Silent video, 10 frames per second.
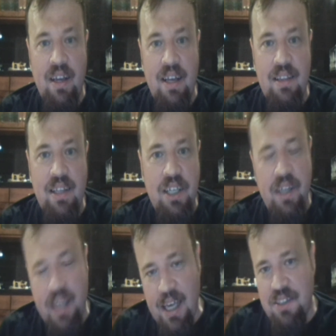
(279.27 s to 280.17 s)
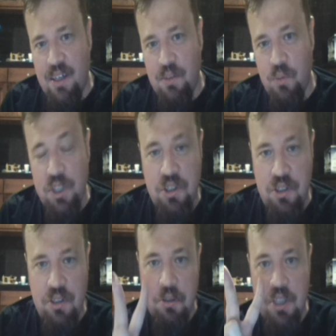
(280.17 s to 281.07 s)
And I think you can guess on which
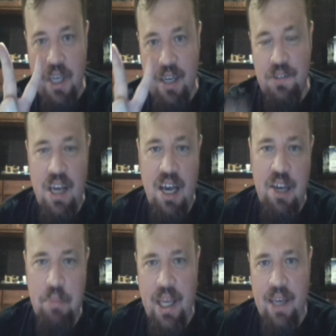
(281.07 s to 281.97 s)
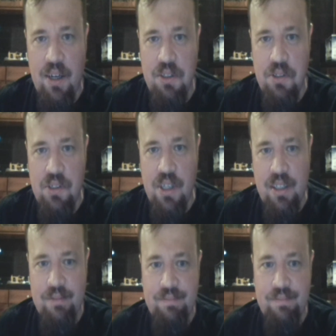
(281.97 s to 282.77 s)
two channels I plan on using.